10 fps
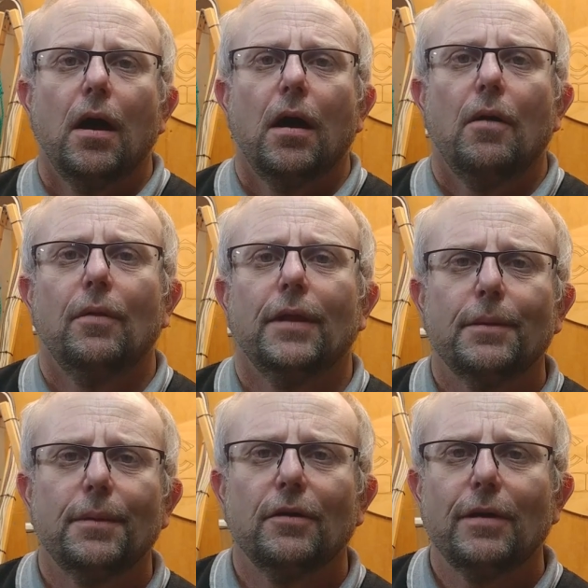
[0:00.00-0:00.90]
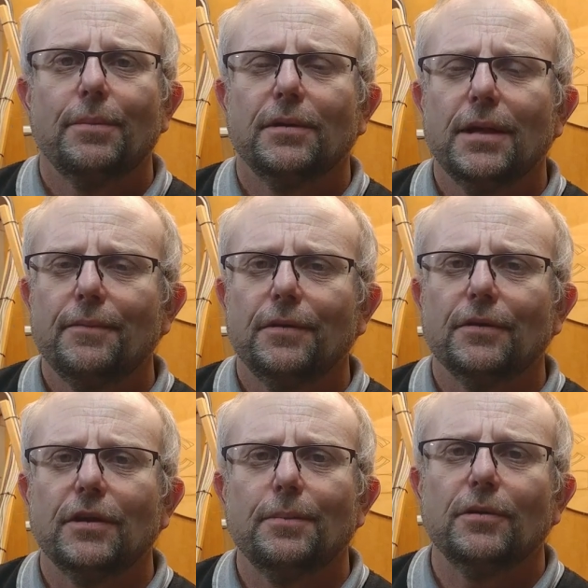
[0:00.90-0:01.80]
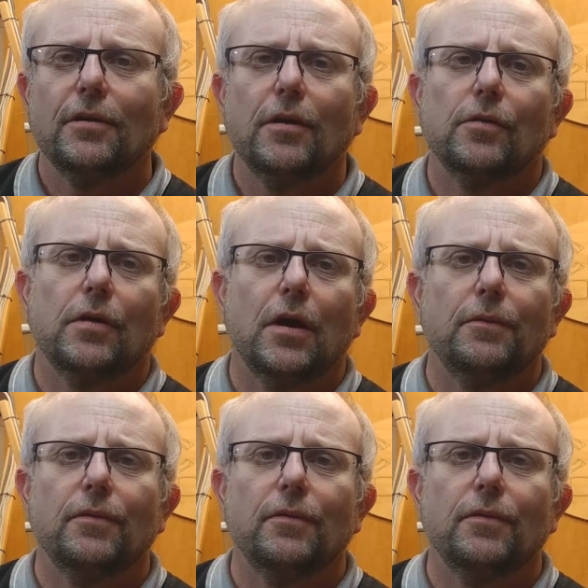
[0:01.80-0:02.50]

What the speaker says: Well, that about wraps it up for this episode. I hope you've